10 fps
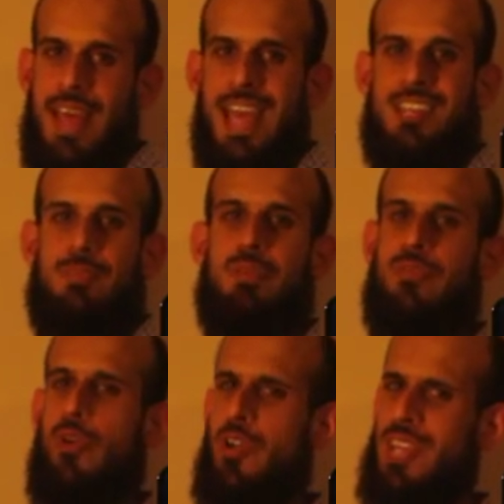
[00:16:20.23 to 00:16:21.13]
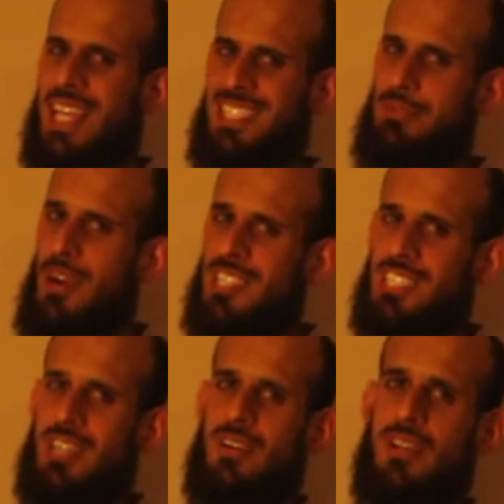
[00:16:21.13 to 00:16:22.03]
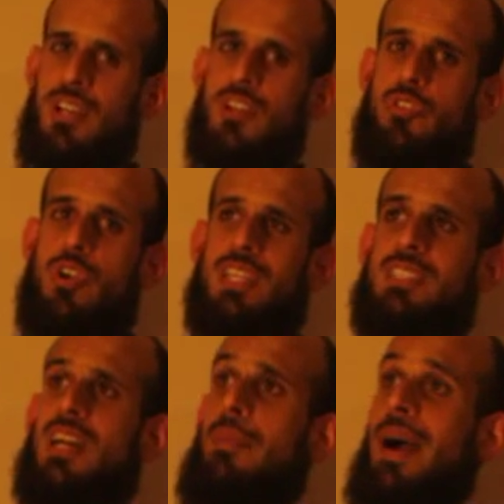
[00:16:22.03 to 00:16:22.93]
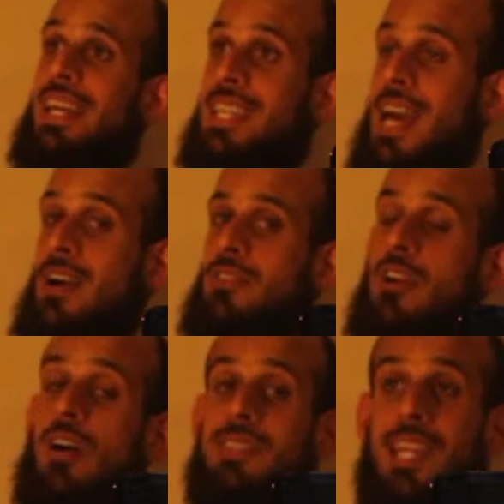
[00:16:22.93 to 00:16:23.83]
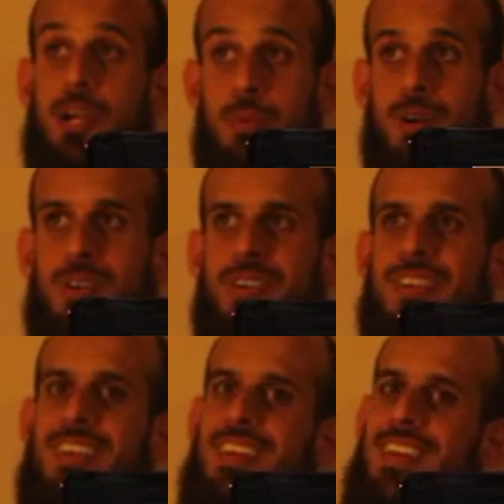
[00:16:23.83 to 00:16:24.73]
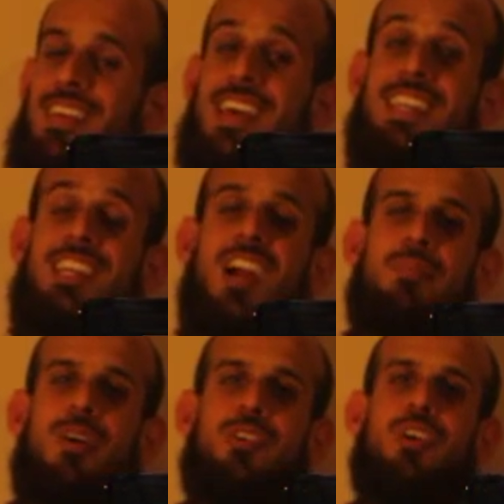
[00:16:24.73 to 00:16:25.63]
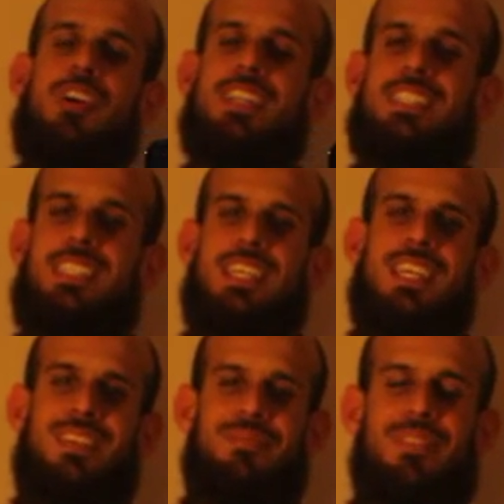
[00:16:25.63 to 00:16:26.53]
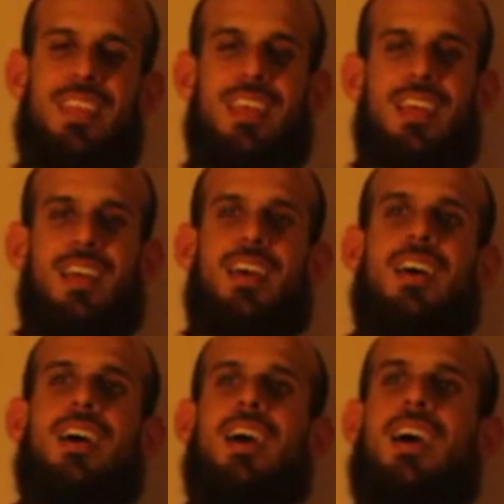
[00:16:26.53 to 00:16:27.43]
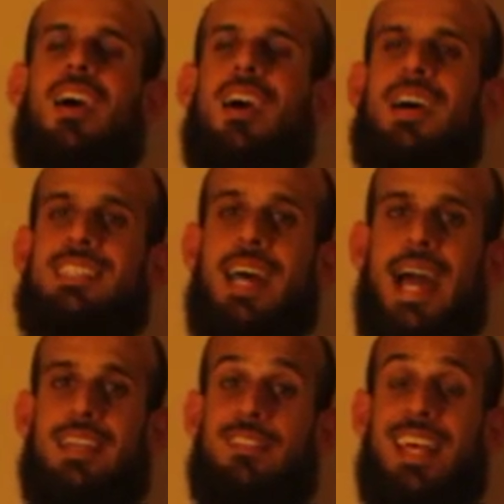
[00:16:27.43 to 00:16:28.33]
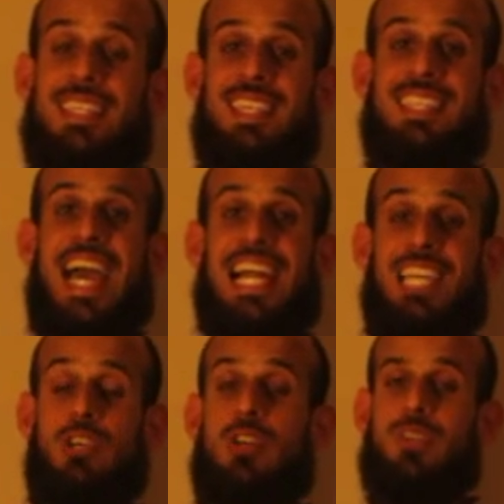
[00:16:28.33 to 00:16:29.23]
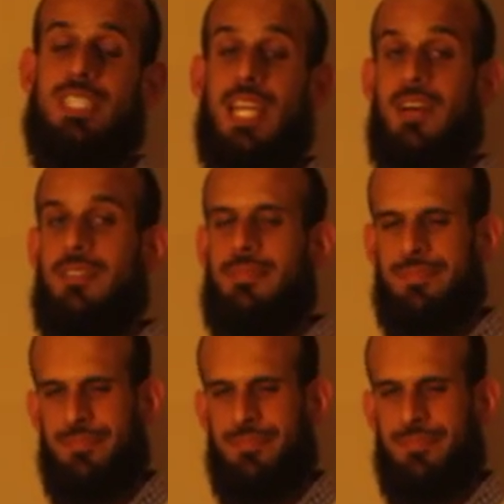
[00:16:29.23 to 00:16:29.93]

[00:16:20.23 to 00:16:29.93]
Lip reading: And before you get to Barstow, you're going to stop by a town called Yermo. In Yermo, you're going to see a sign that says Calico Ghost Town.